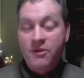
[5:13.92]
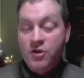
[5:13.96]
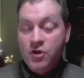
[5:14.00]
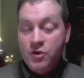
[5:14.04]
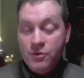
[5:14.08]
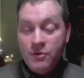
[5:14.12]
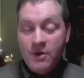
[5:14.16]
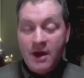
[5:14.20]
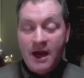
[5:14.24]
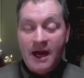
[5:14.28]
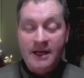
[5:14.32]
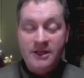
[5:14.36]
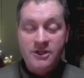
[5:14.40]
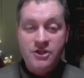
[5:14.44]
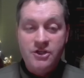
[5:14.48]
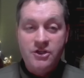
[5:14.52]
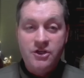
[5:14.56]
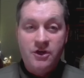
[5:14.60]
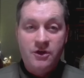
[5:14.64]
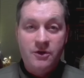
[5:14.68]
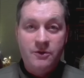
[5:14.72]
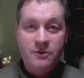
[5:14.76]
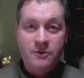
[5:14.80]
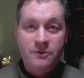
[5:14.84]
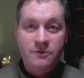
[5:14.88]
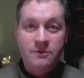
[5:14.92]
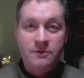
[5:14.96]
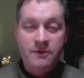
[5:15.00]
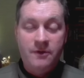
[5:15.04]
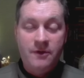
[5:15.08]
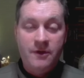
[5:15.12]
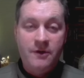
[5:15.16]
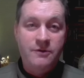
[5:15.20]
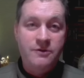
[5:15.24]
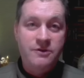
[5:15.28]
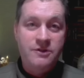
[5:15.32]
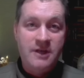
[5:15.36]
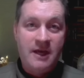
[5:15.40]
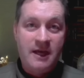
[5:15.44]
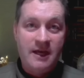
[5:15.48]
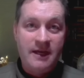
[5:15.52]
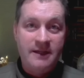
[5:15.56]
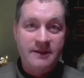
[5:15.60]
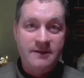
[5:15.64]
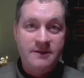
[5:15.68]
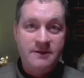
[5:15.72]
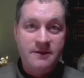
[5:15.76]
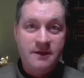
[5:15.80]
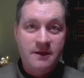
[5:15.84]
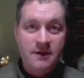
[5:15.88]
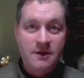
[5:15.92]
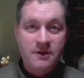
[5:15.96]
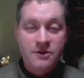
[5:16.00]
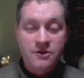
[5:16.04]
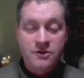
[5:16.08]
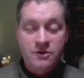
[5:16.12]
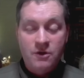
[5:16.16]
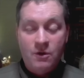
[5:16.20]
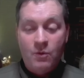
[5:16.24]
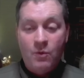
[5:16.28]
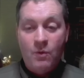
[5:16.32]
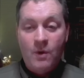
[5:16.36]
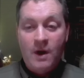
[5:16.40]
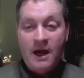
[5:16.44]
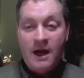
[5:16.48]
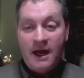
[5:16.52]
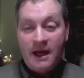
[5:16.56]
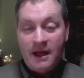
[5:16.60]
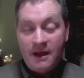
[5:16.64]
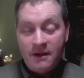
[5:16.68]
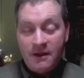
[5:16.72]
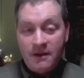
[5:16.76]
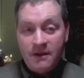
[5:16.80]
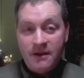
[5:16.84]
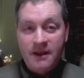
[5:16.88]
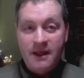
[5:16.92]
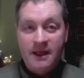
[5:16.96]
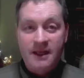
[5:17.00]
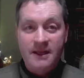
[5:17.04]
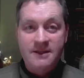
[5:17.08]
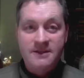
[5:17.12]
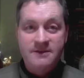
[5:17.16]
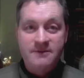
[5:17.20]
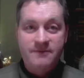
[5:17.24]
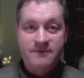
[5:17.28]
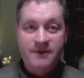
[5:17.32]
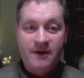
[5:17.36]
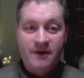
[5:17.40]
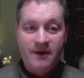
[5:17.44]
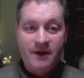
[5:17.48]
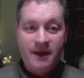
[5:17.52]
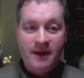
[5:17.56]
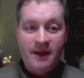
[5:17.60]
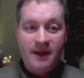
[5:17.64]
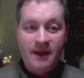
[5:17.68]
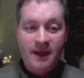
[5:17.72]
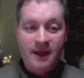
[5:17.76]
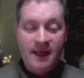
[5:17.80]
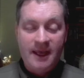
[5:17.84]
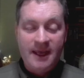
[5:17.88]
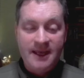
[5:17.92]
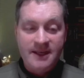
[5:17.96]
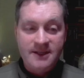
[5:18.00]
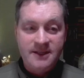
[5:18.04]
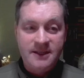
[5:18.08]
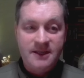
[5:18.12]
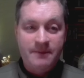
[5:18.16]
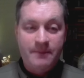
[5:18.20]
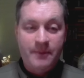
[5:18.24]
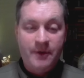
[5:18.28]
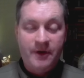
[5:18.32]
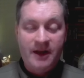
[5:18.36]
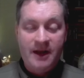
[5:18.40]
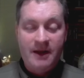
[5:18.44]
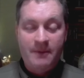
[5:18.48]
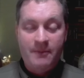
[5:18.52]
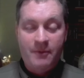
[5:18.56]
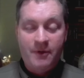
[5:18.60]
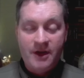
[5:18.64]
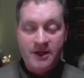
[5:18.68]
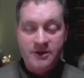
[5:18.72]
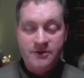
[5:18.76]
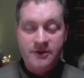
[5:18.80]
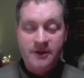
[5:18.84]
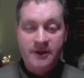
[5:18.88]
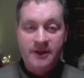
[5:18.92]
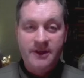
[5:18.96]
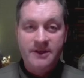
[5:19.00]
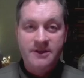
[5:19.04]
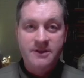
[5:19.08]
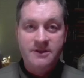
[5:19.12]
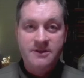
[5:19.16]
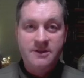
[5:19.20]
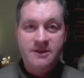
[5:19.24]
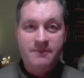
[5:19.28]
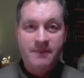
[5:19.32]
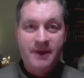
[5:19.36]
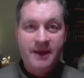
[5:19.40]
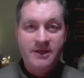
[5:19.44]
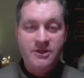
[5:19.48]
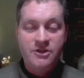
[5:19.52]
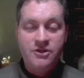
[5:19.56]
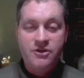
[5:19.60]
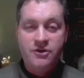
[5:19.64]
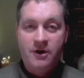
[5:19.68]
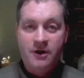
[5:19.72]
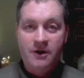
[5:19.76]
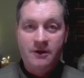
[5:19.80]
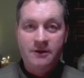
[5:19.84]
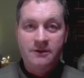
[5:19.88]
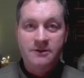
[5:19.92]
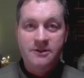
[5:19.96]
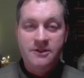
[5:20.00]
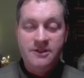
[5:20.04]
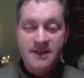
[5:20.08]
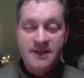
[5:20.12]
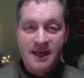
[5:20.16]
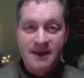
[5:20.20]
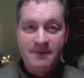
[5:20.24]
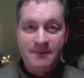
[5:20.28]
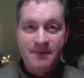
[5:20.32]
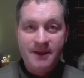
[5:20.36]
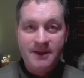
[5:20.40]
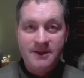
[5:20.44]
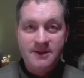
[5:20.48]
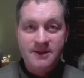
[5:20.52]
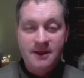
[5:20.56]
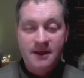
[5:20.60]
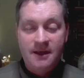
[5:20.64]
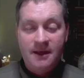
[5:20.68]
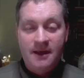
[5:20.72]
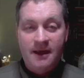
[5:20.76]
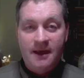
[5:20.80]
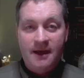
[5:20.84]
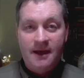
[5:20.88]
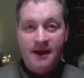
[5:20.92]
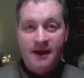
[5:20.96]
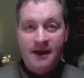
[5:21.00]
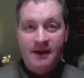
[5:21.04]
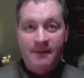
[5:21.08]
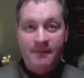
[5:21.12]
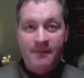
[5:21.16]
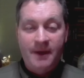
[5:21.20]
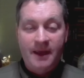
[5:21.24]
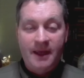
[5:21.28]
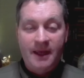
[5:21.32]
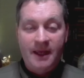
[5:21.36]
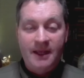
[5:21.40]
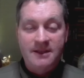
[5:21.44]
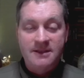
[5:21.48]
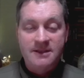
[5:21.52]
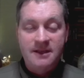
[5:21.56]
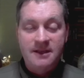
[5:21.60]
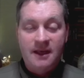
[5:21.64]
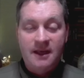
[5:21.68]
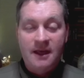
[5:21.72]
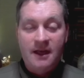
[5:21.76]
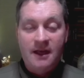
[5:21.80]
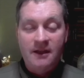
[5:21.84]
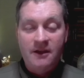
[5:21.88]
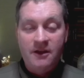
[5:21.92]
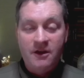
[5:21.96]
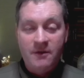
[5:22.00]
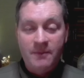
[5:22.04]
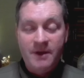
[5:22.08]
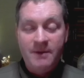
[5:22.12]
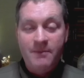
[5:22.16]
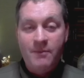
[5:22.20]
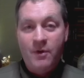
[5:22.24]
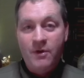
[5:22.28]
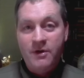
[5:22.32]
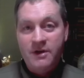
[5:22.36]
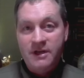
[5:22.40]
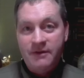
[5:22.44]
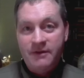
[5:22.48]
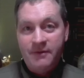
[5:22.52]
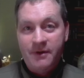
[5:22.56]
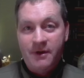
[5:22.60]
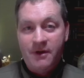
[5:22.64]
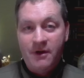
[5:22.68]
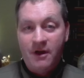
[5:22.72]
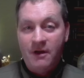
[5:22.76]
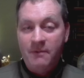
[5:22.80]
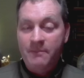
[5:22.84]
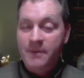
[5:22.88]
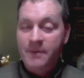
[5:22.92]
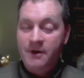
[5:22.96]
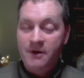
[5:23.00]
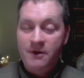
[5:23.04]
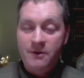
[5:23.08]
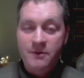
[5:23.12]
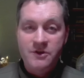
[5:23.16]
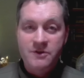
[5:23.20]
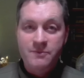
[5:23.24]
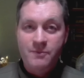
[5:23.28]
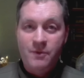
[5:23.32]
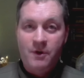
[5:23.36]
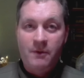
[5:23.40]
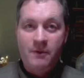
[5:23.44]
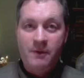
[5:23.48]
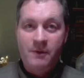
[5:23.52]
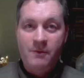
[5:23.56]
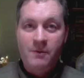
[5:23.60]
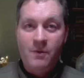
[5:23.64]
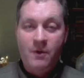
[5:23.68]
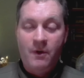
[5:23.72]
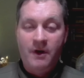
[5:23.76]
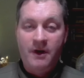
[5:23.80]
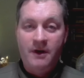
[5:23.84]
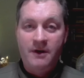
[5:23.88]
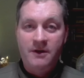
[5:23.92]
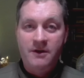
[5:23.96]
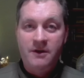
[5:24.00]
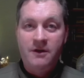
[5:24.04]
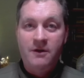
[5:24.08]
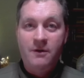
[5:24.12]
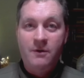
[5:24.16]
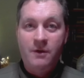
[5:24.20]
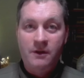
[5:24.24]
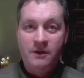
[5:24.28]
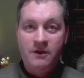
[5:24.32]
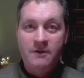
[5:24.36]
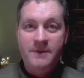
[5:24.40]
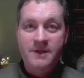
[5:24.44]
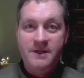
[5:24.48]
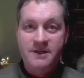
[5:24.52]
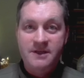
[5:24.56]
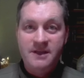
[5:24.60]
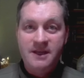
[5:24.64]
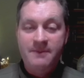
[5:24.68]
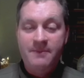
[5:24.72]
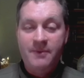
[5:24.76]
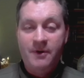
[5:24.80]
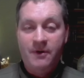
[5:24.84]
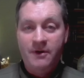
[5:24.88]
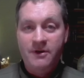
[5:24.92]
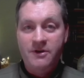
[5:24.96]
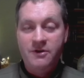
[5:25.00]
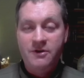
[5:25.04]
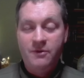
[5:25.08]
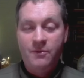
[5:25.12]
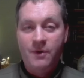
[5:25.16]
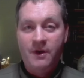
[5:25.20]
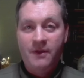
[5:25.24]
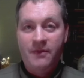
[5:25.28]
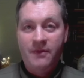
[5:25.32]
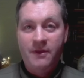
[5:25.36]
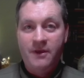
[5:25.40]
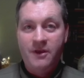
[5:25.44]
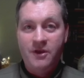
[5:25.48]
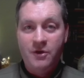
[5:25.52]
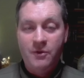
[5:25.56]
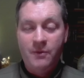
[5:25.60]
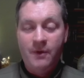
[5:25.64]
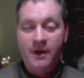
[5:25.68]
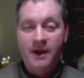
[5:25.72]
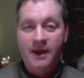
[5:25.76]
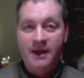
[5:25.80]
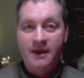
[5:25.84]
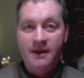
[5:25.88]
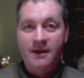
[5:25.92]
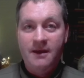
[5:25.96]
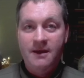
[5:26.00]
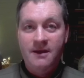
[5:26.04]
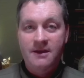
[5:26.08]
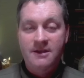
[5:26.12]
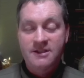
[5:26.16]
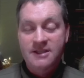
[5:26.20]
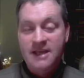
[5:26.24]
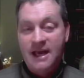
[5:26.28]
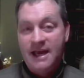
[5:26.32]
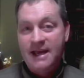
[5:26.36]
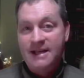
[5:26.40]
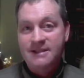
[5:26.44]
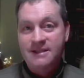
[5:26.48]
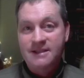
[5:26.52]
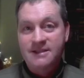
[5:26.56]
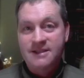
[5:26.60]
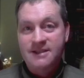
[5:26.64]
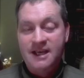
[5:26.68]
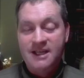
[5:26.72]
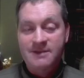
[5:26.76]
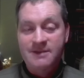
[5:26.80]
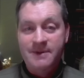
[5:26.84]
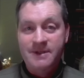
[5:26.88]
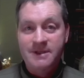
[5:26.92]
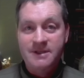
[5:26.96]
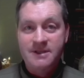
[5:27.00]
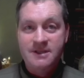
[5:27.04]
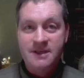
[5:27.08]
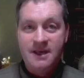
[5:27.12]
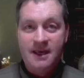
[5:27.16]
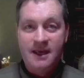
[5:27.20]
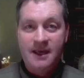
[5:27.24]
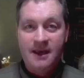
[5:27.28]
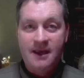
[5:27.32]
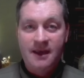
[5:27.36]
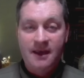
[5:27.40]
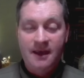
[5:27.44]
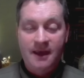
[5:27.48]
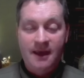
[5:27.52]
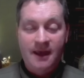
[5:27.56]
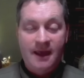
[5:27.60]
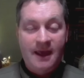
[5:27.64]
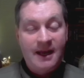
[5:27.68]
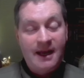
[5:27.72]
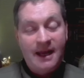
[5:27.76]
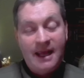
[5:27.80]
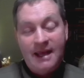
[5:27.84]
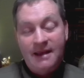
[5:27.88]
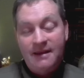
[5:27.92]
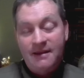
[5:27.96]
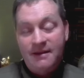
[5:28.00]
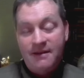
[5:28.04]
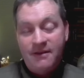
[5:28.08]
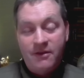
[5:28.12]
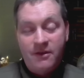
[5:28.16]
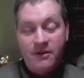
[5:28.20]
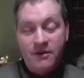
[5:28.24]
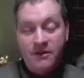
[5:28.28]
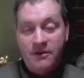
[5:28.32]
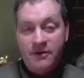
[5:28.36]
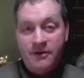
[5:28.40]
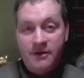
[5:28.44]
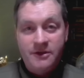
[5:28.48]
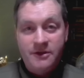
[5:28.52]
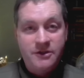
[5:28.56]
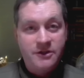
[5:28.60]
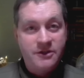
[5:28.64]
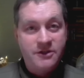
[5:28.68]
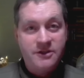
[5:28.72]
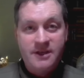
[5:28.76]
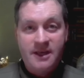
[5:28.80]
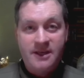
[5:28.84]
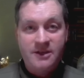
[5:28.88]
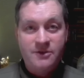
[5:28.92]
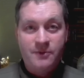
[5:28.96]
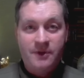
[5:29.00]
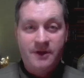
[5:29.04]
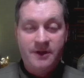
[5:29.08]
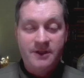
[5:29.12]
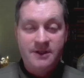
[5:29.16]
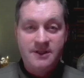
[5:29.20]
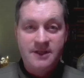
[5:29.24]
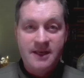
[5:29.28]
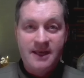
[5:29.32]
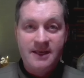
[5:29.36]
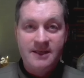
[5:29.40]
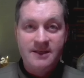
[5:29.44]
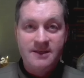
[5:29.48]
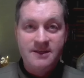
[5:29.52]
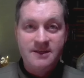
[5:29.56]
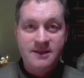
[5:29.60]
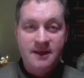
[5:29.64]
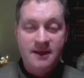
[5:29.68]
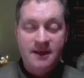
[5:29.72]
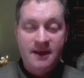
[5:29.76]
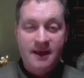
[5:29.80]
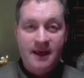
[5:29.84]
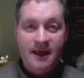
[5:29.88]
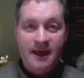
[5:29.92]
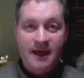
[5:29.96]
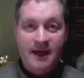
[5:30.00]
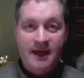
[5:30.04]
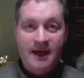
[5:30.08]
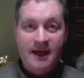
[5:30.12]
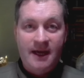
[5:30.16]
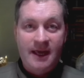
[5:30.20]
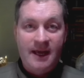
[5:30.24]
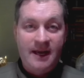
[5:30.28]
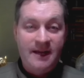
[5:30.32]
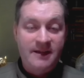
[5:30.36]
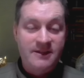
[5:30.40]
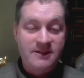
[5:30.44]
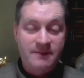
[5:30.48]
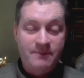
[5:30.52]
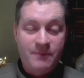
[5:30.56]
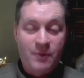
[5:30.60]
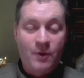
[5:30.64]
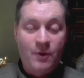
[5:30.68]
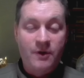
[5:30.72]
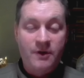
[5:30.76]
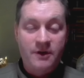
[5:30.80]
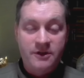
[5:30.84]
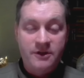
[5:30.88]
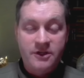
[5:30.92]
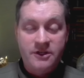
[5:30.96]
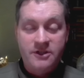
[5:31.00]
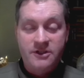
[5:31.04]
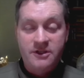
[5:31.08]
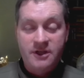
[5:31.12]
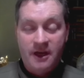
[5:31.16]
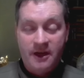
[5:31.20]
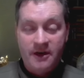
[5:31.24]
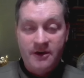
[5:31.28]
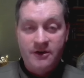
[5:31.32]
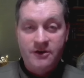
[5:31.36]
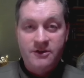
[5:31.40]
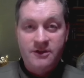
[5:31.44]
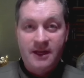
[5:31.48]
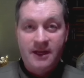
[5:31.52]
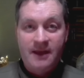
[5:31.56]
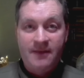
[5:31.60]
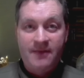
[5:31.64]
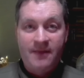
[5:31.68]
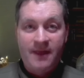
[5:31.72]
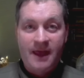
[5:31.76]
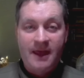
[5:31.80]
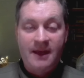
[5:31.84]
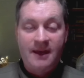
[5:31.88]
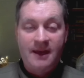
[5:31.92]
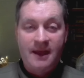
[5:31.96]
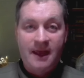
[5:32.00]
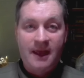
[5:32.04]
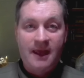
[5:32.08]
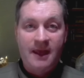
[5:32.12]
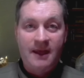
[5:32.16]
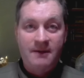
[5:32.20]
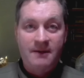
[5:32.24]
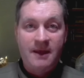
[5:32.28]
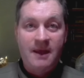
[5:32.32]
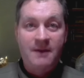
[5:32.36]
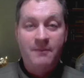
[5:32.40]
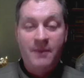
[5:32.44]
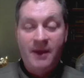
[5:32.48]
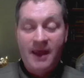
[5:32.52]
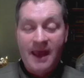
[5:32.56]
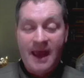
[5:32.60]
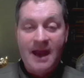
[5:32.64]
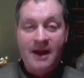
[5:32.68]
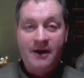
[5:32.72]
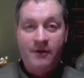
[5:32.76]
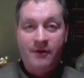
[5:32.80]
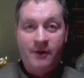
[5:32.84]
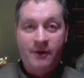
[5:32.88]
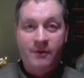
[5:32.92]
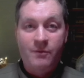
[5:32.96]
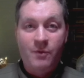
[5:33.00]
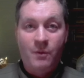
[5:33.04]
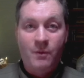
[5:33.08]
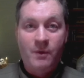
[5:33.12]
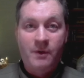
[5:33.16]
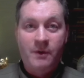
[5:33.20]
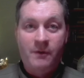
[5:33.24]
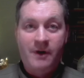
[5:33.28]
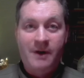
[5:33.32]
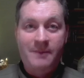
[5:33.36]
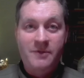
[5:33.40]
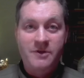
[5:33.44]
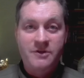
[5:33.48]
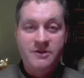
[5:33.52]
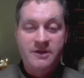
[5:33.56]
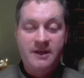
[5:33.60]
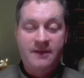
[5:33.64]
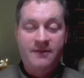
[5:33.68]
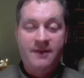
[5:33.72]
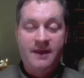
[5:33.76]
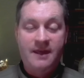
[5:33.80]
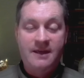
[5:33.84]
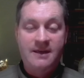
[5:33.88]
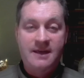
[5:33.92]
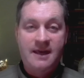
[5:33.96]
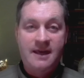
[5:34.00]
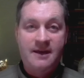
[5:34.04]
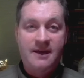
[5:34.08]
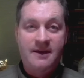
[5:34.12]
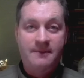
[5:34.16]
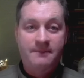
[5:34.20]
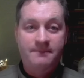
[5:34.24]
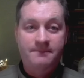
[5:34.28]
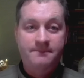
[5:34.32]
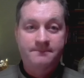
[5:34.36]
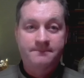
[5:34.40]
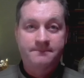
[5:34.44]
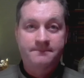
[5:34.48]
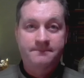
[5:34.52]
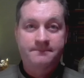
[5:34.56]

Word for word: do not show those signs. So while it's very easy to put out press releases and make strong statements, it's a little bit more difficult, but always more rewarding to go a little bit deeper into what the UN science assessments say. And again, the literature says what it says, and it's important just to understand that and be accurate when we represent that data.